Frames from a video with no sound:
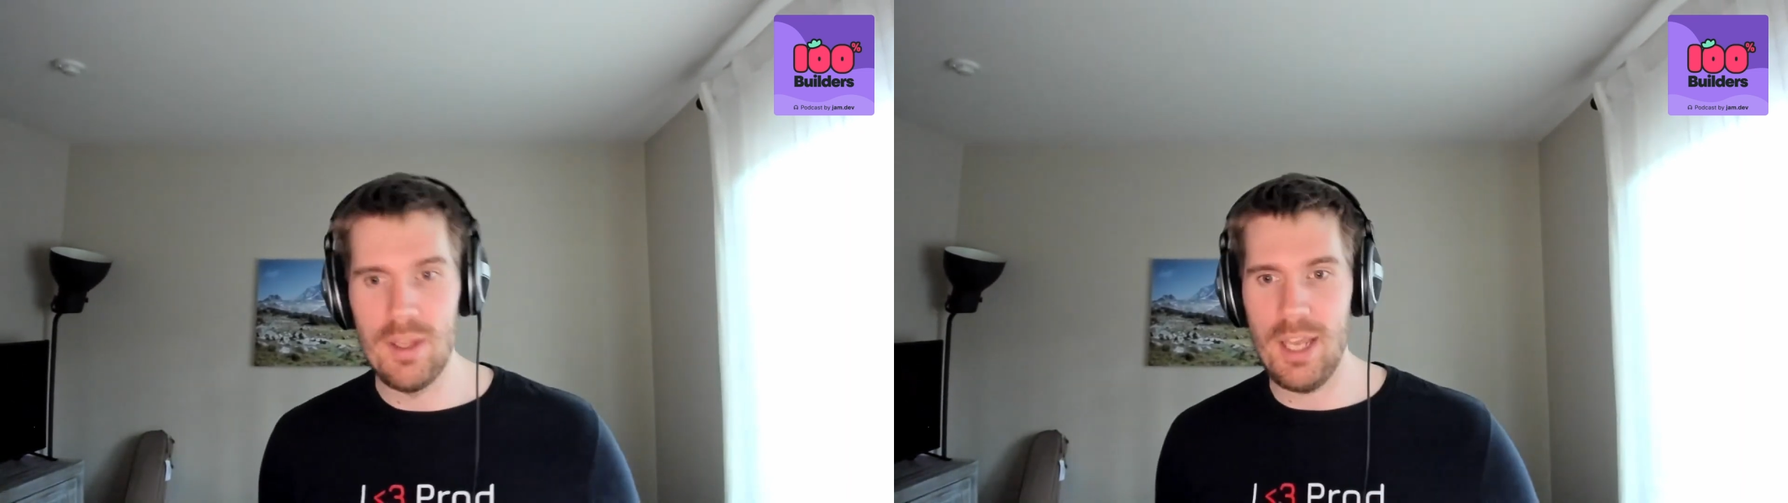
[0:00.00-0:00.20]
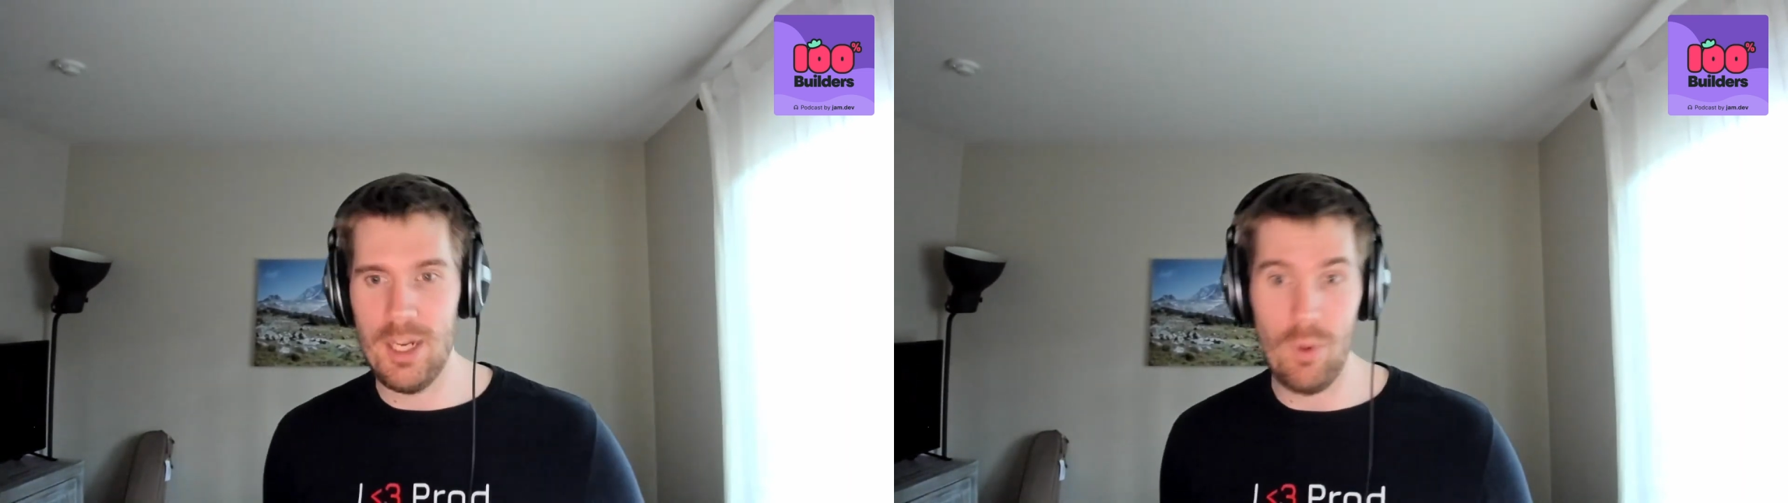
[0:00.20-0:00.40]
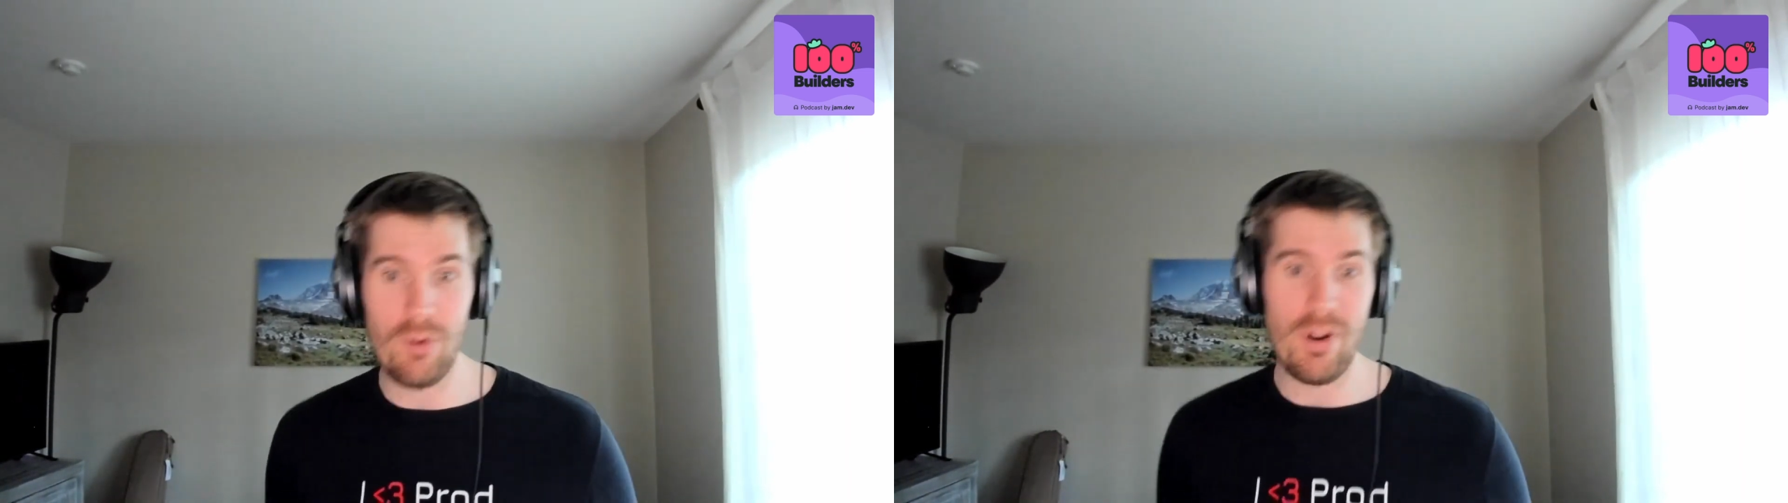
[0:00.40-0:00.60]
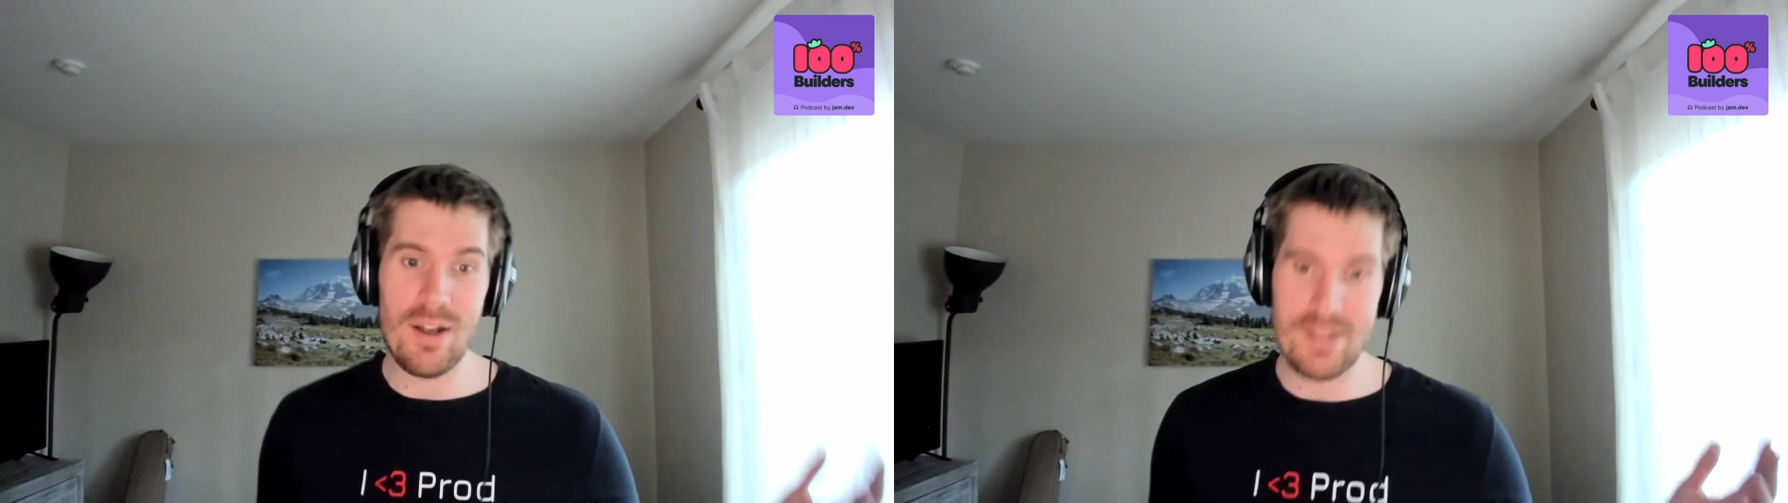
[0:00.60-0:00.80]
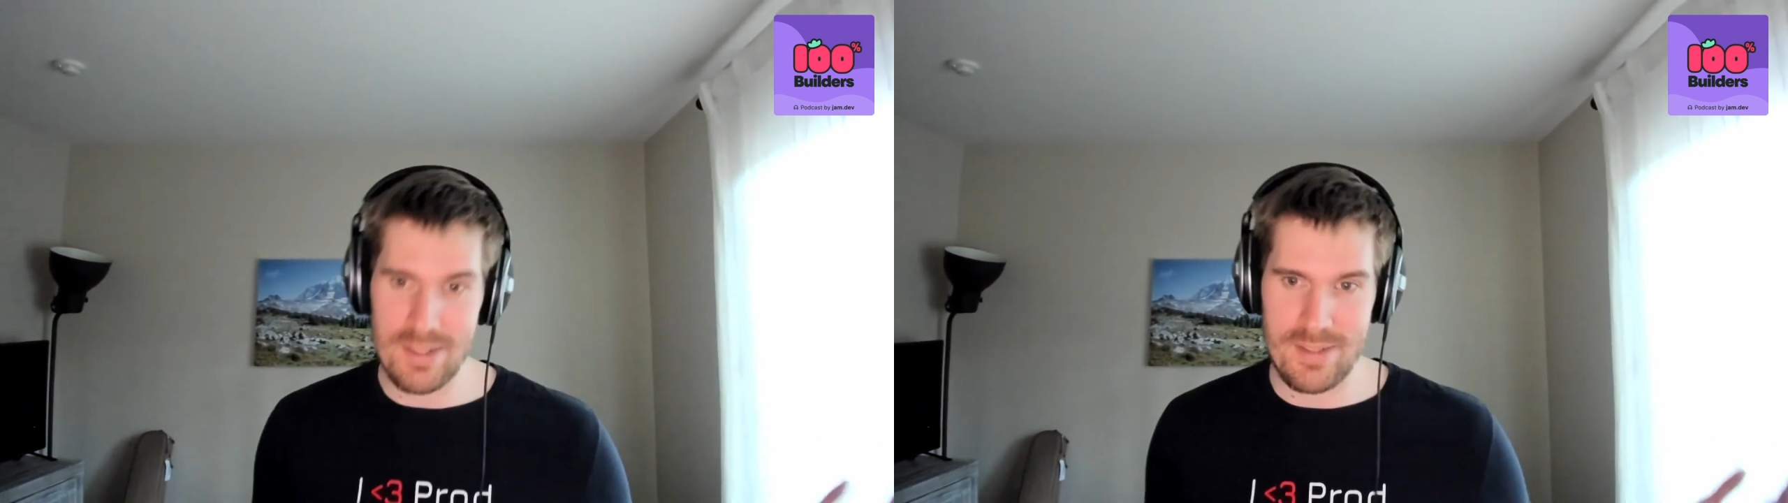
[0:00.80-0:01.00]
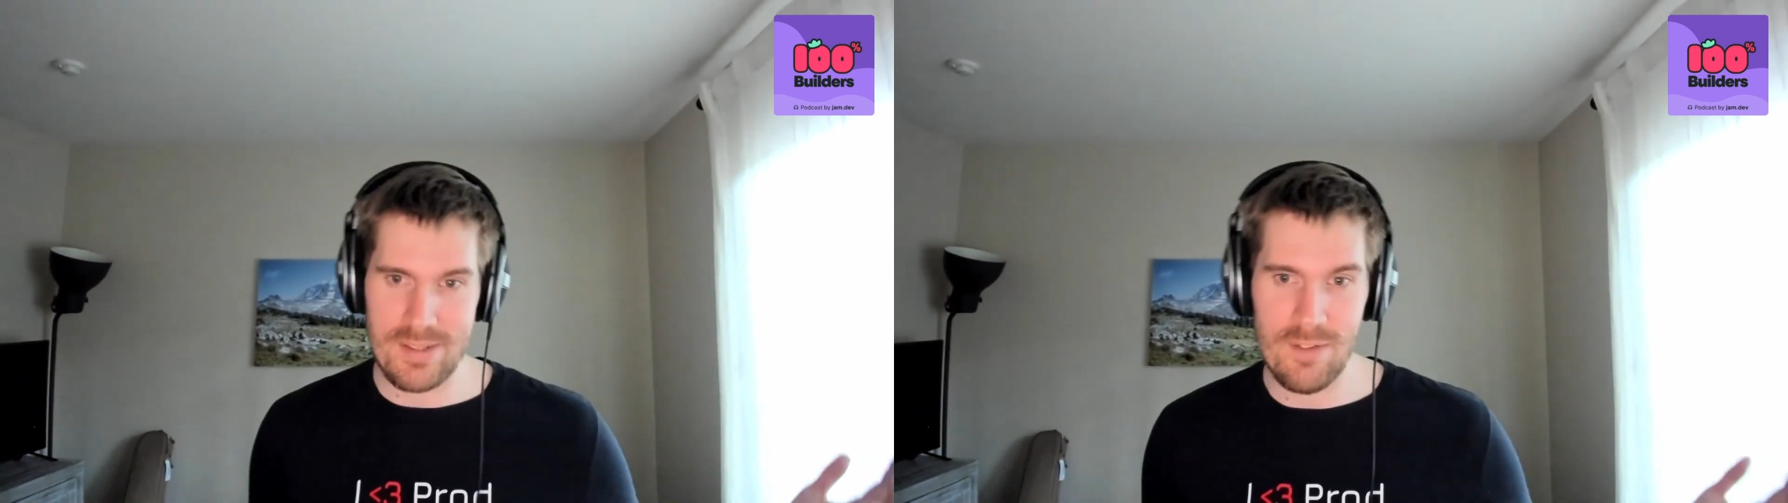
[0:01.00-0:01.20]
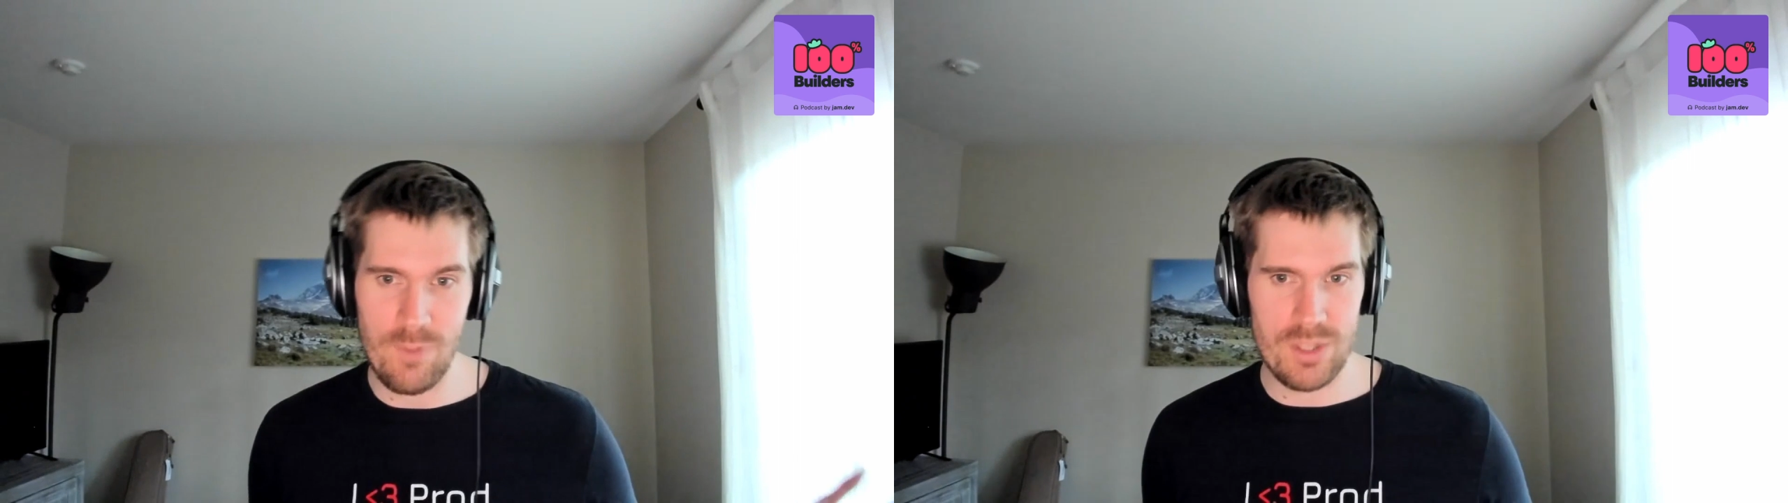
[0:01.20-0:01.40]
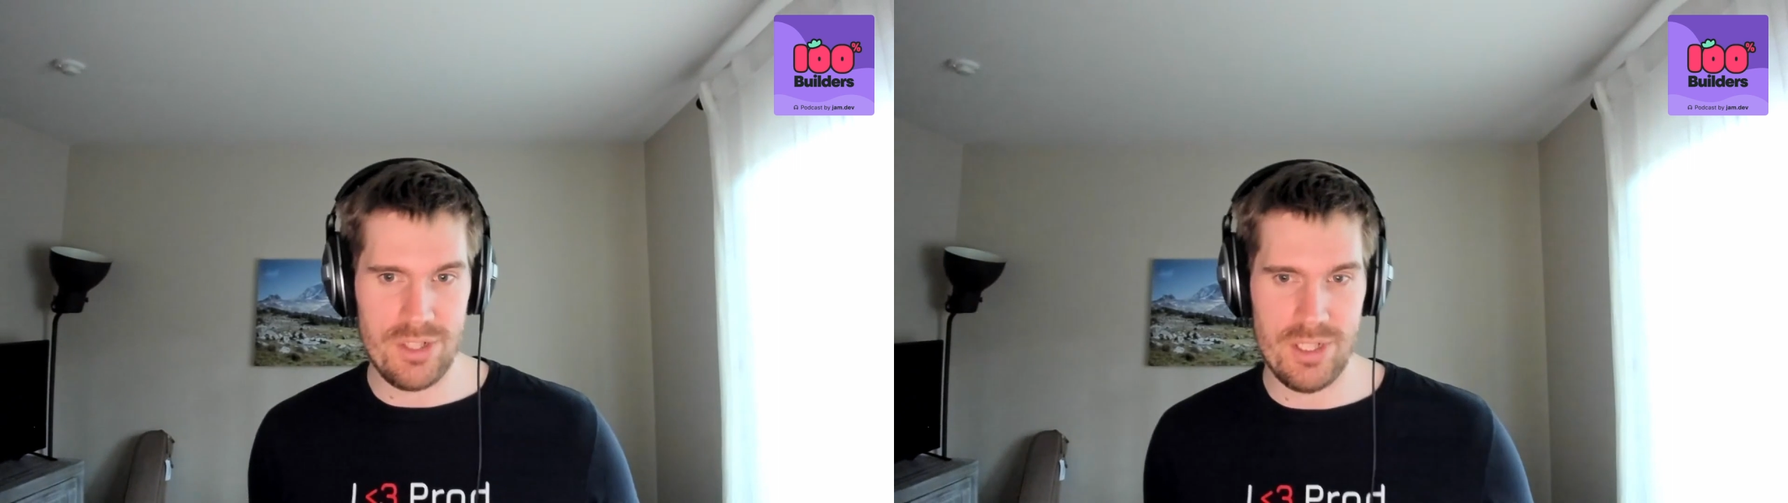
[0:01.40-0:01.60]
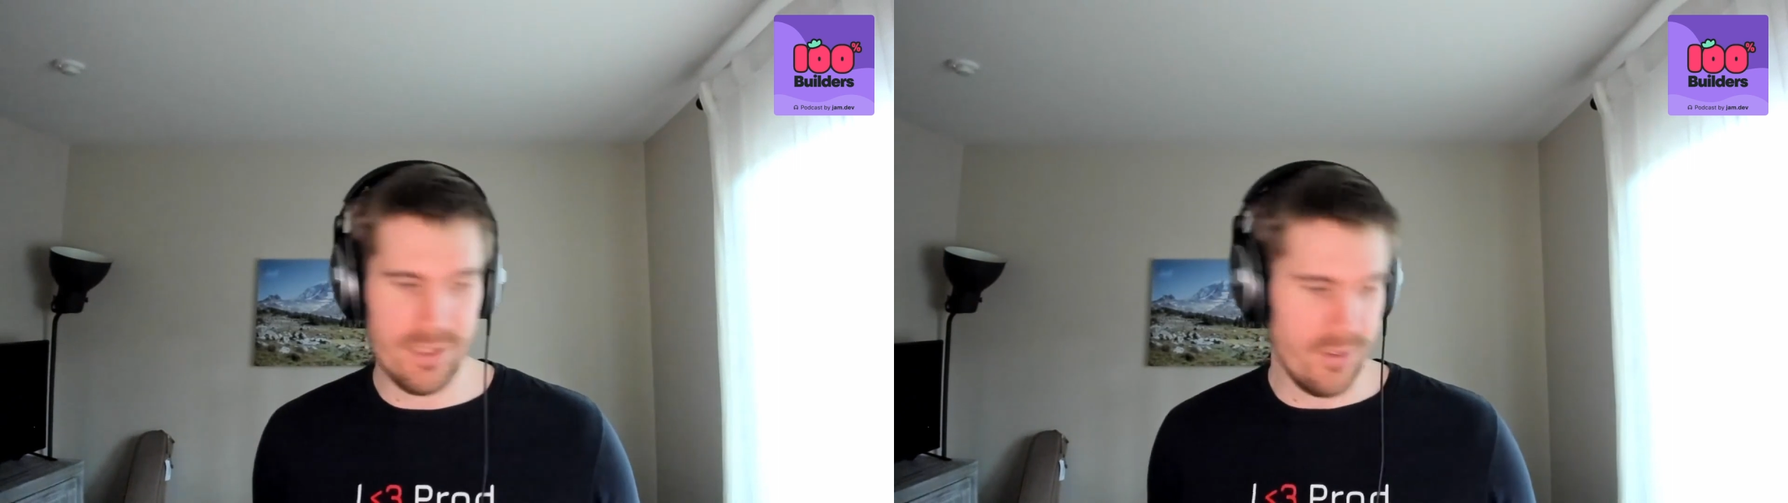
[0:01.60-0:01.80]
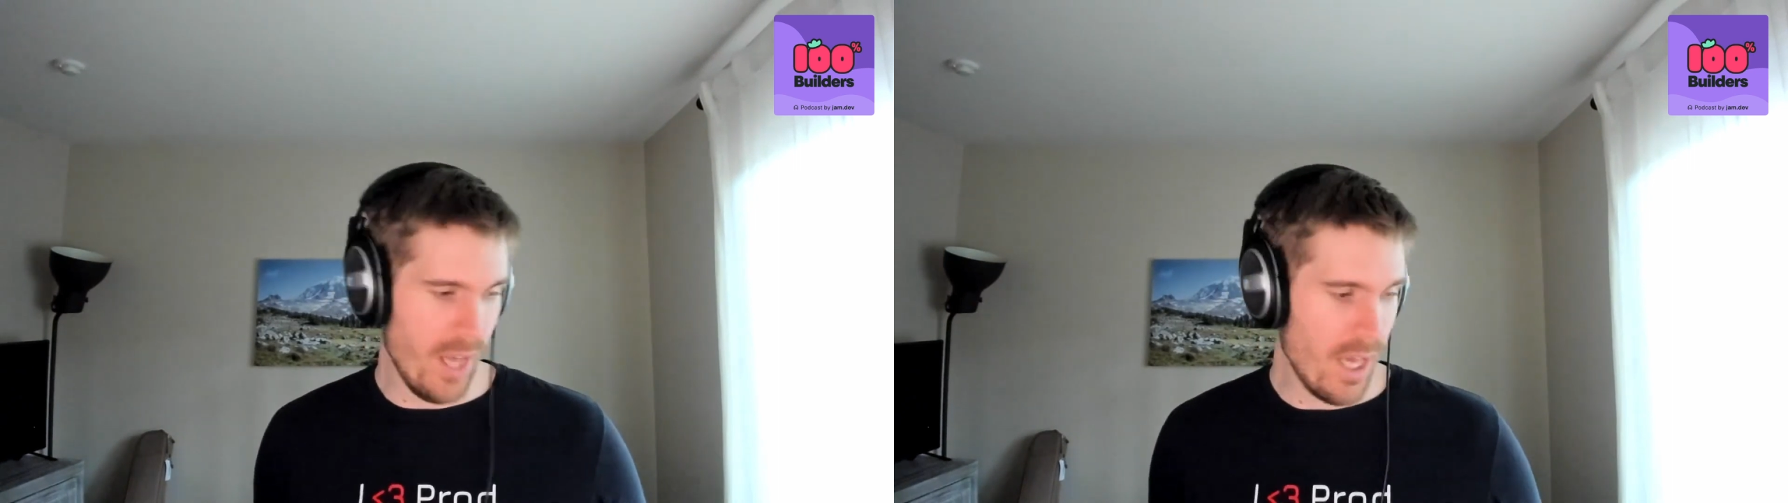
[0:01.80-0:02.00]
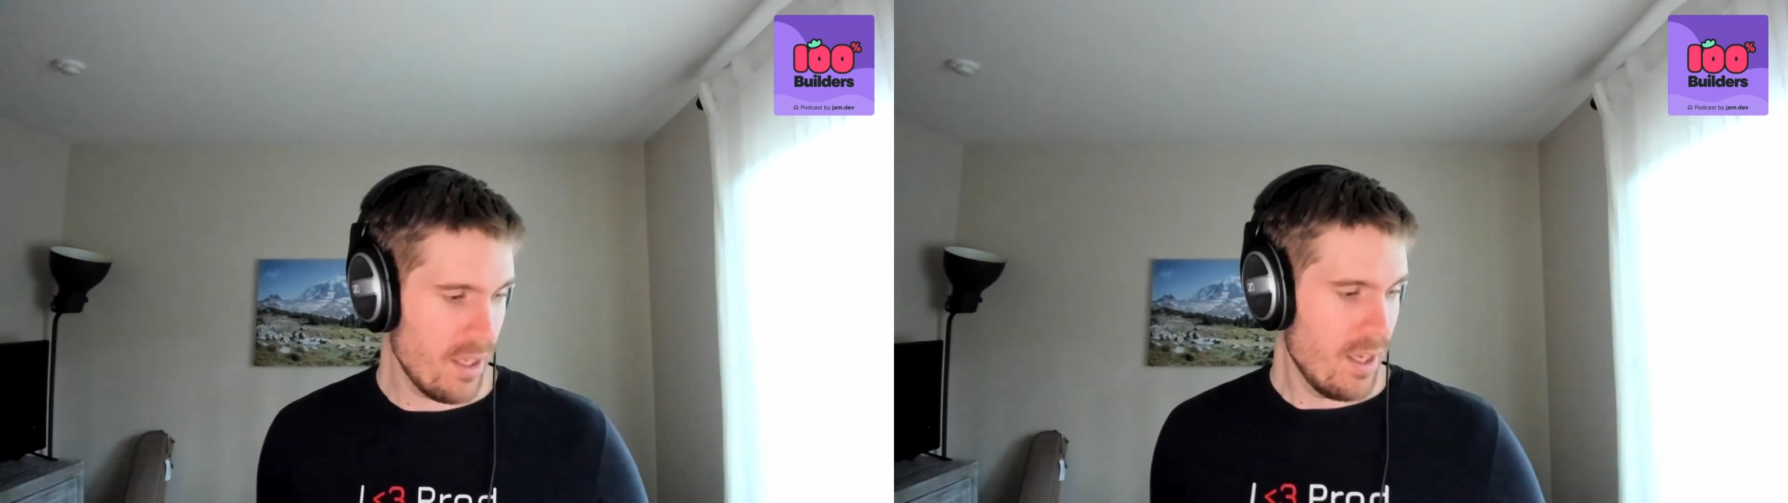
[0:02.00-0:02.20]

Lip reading: And it won't cost us a fortune to do that.